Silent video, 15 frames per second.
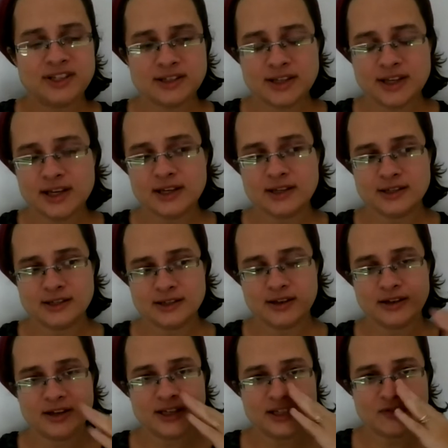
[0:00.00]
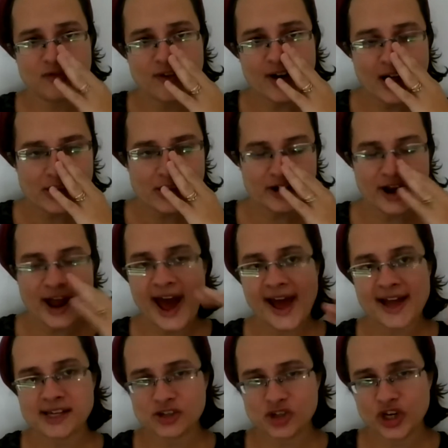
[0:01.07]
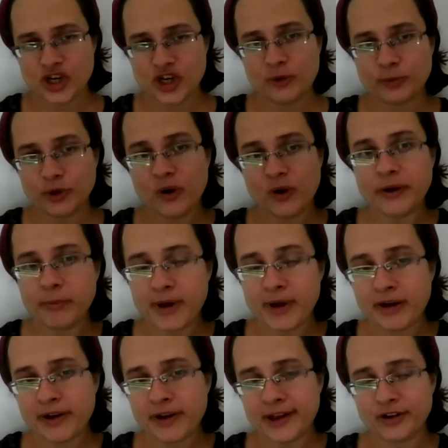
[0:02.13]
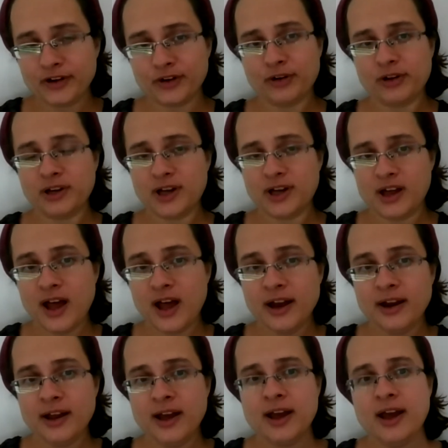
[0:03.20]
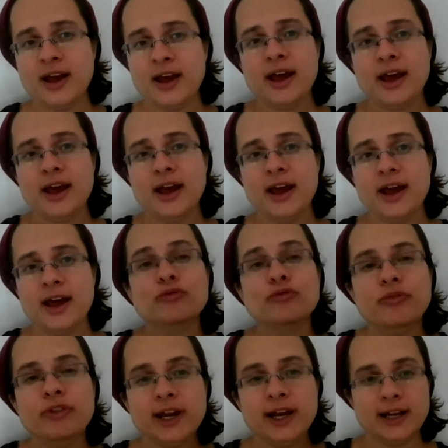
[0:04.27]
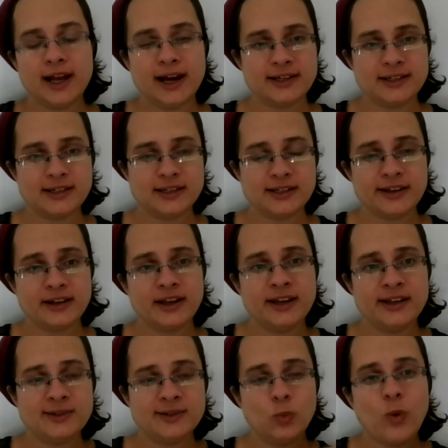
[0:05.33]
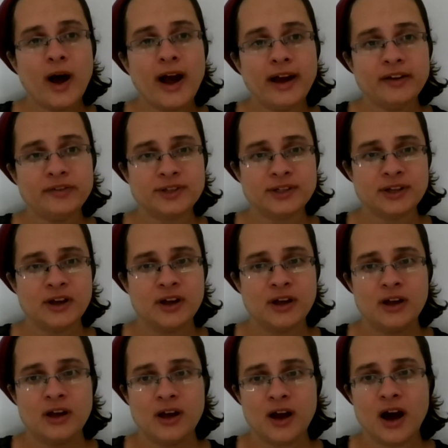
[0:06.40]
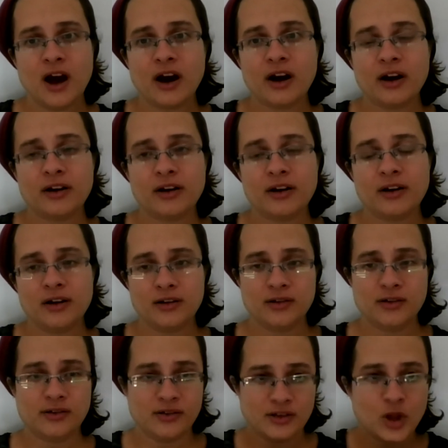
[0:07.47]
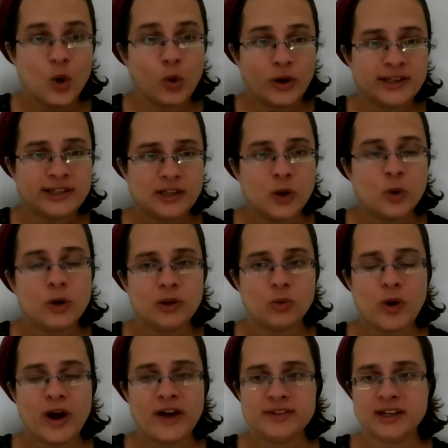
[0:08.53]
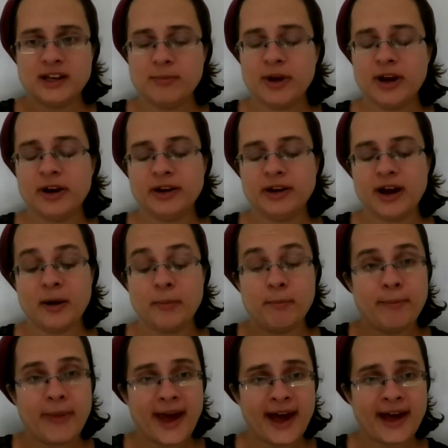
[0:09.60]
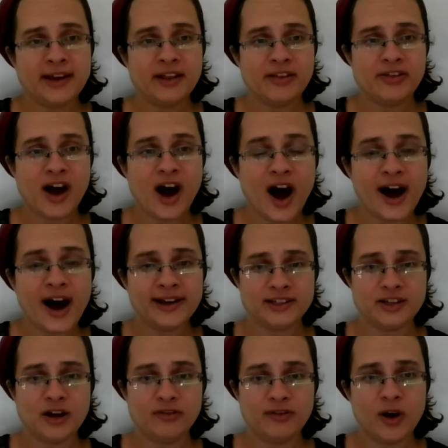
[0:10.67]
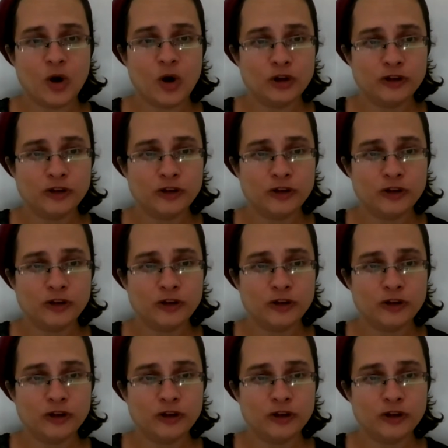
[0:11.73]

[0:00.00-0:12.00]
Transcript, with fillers: sees that his father asked Jacob to go and marry a girl in Haran, and he realizes that his wives are his local wives that he married are bad in the eyes of